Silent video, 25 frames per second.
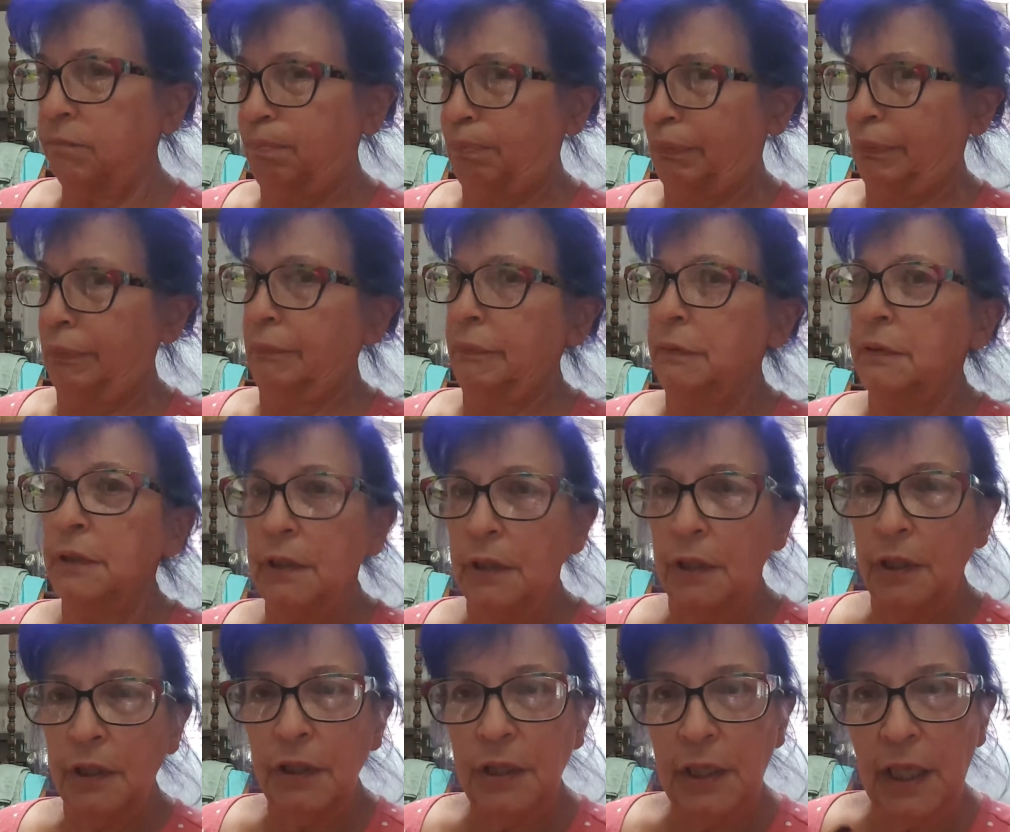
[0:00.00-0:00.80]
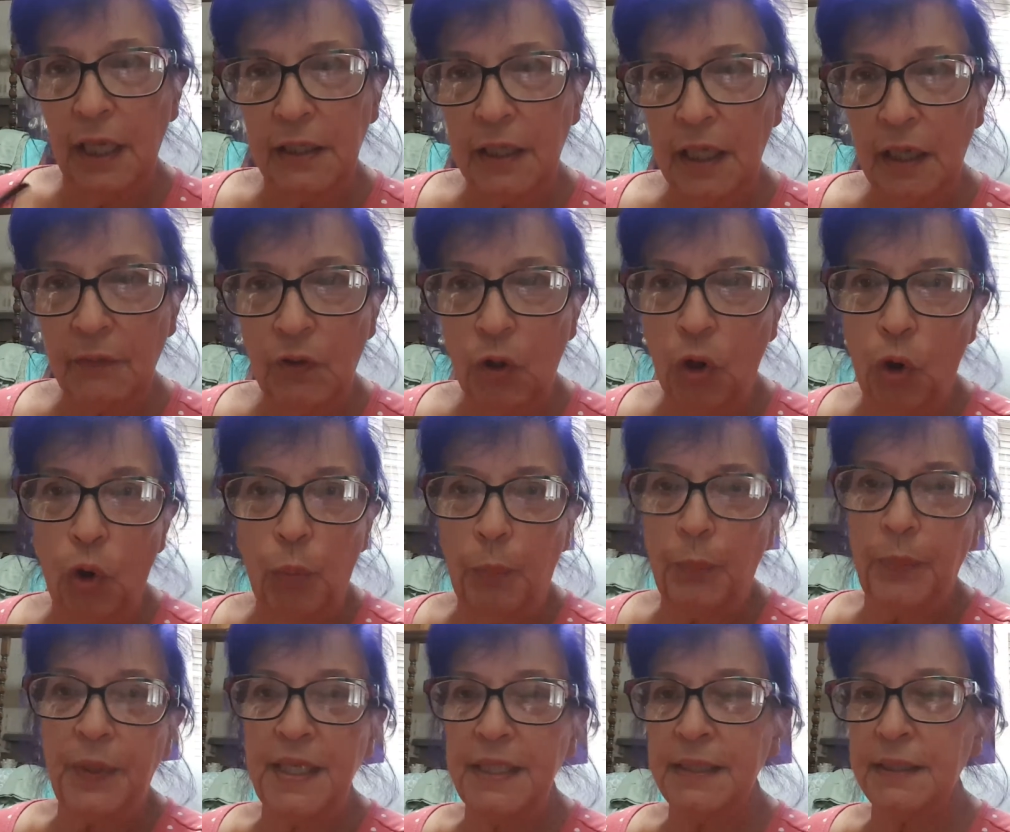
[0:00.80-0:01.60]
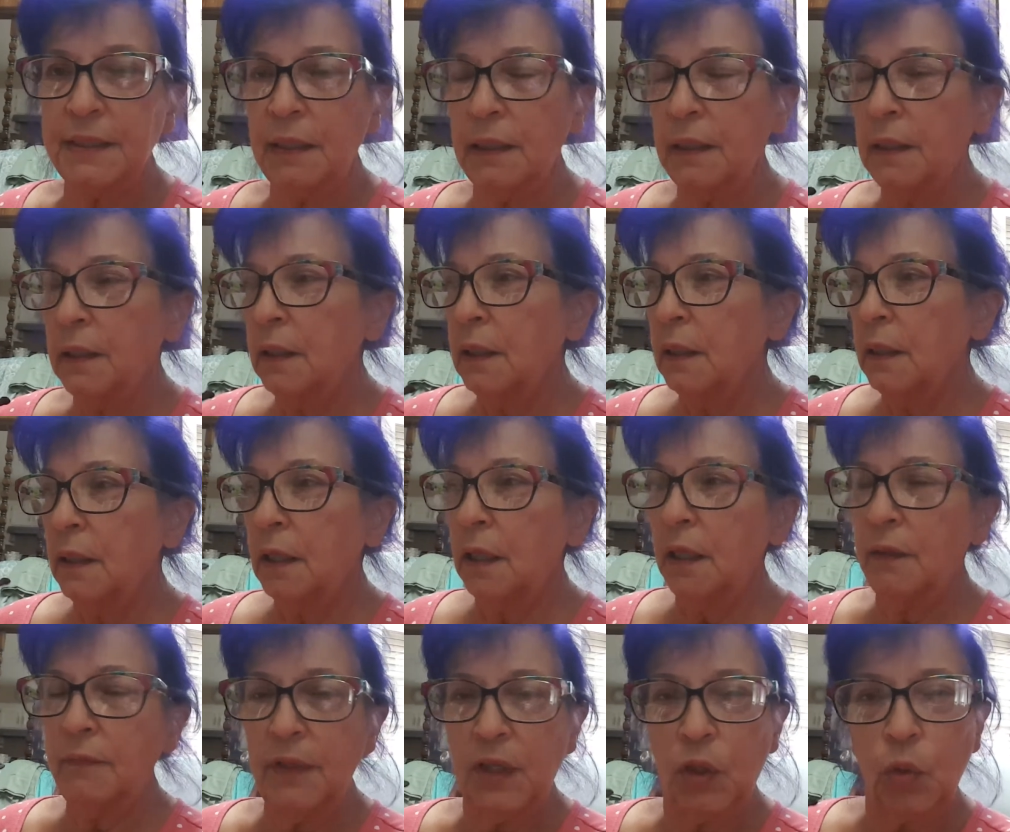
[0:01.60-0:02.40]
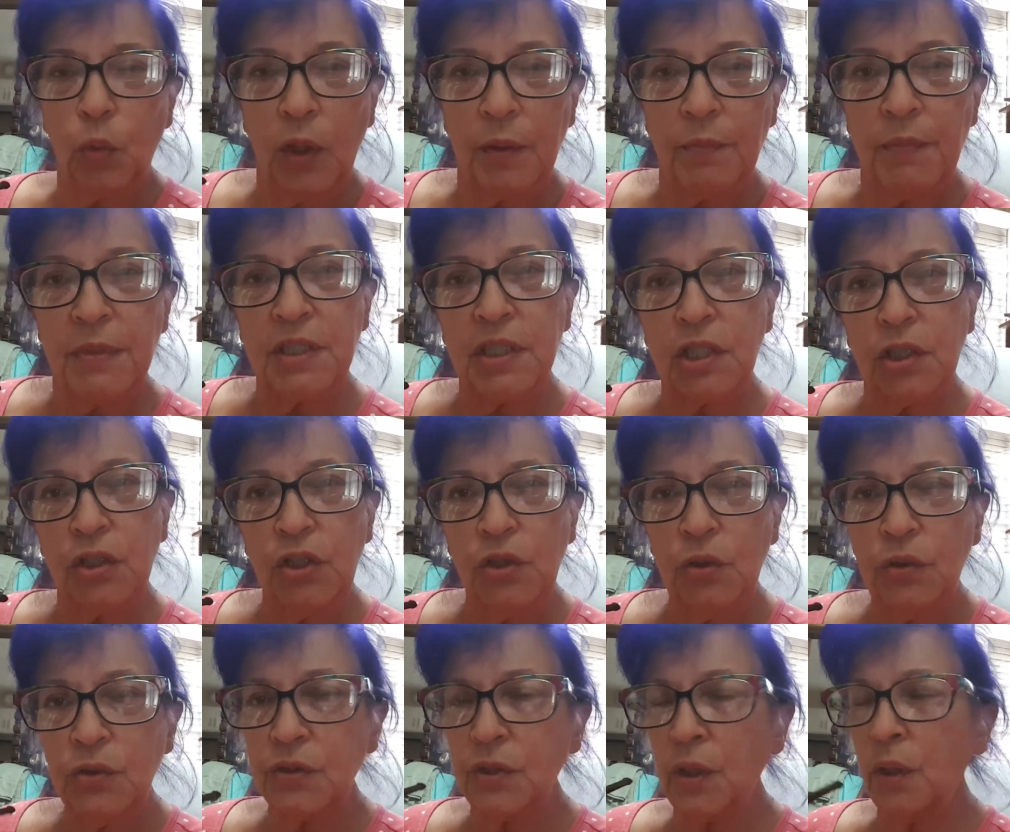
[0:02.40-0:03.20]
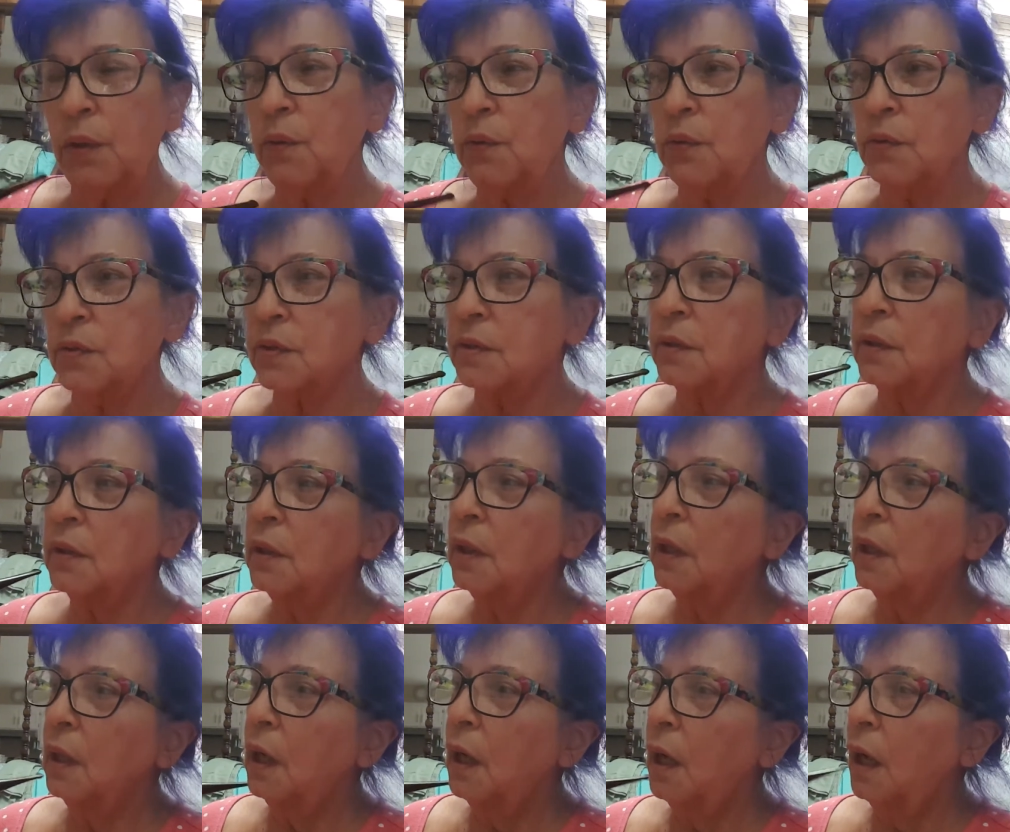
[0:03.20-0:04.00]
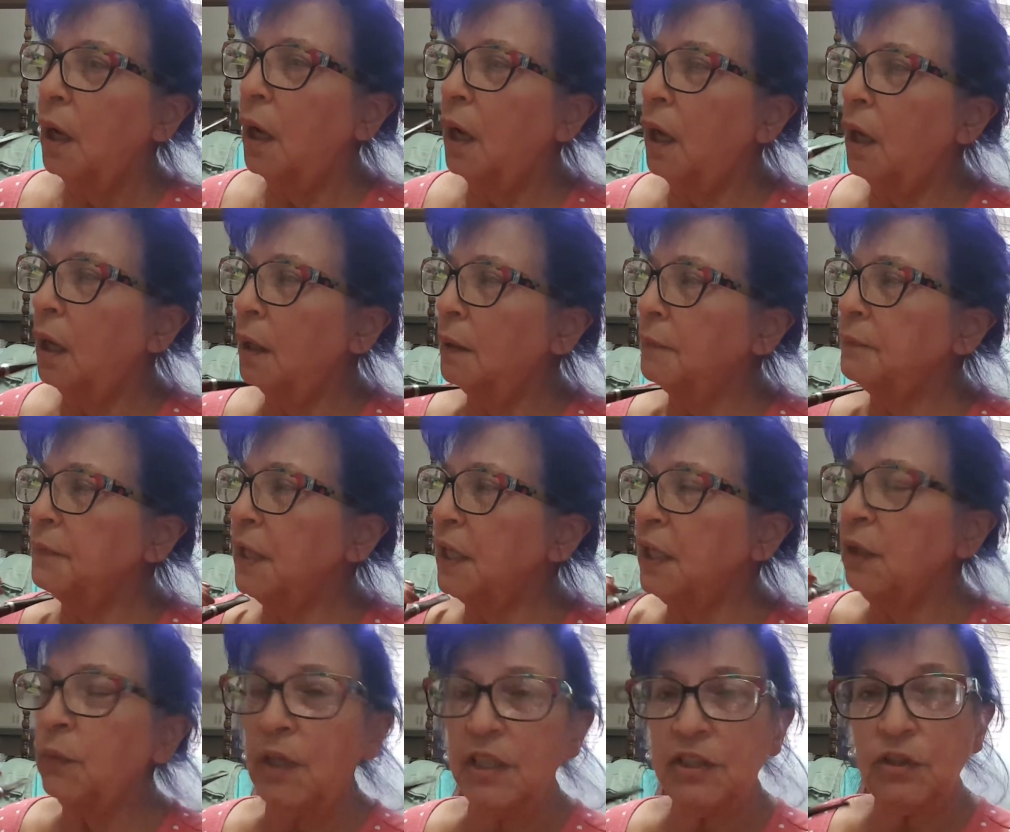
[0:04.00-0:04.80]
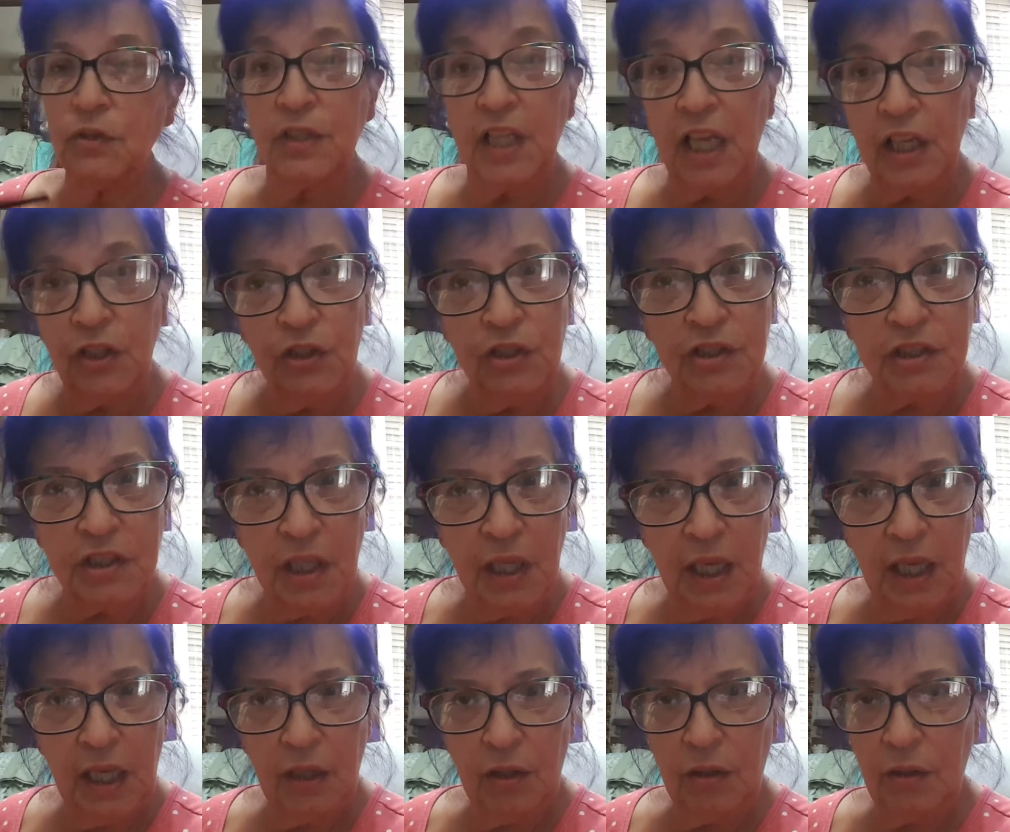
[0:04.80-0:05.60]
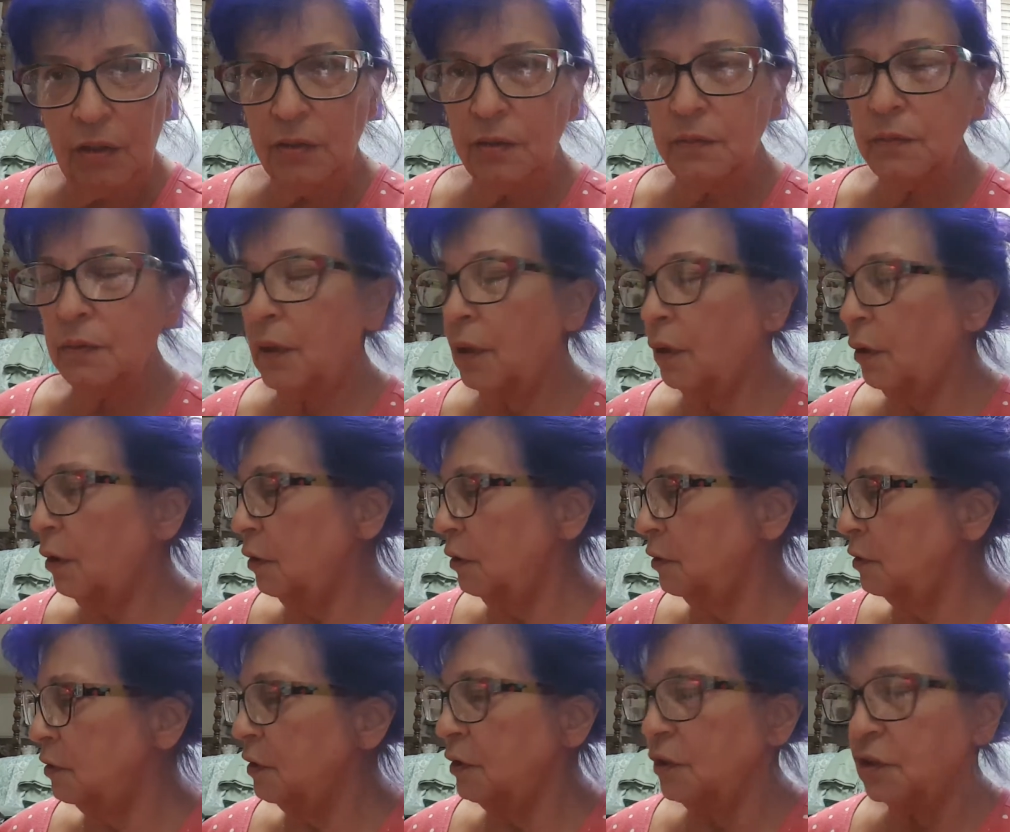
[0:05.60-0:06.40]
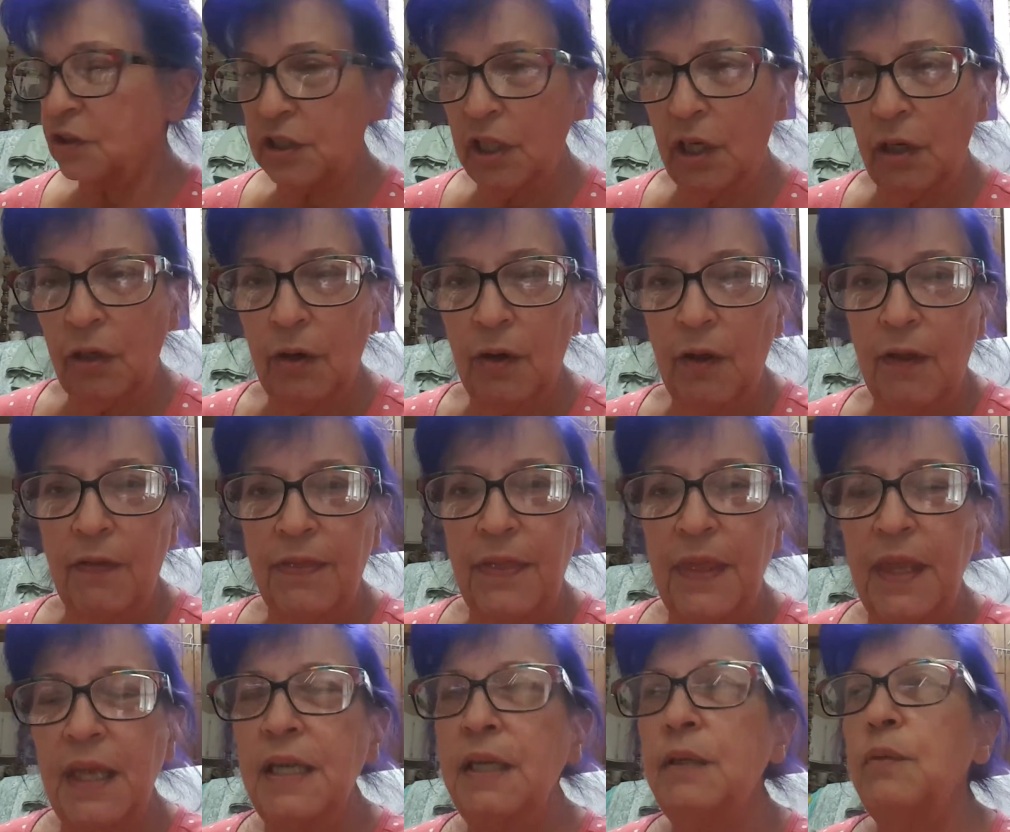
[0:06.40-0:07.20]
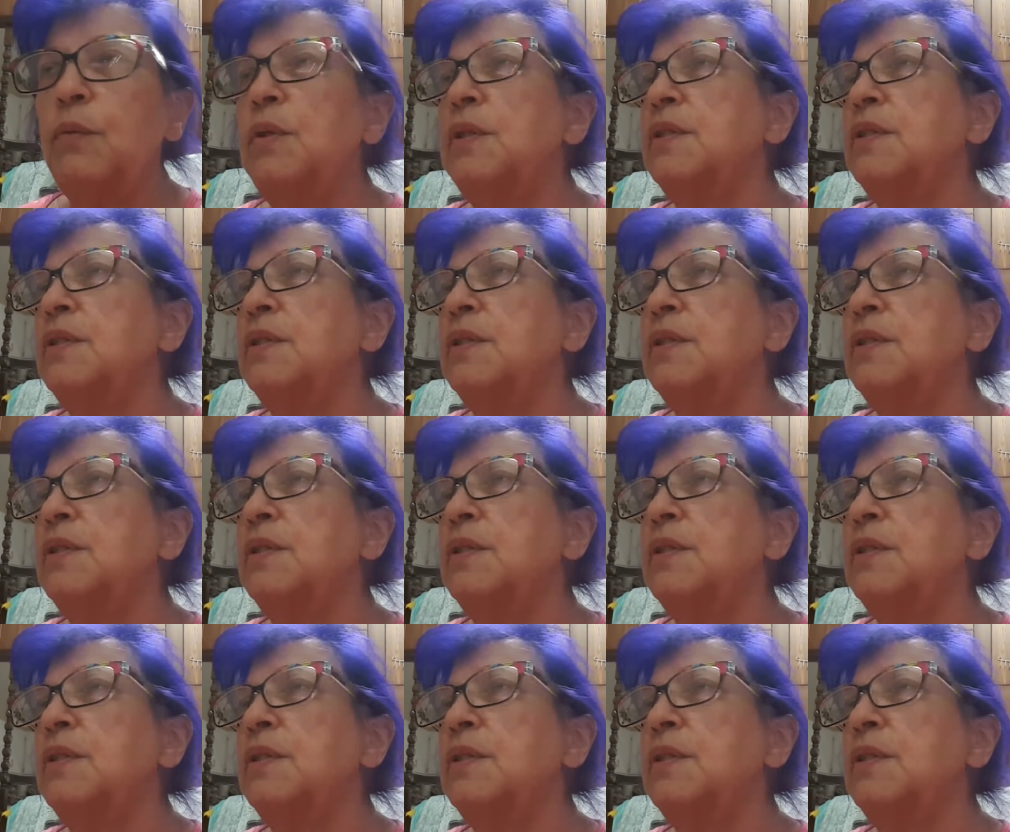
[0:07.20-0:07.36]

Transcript: phew, you had to have a whole piece of equipment to use those. Anyway, so that used to hang on the shower. And then it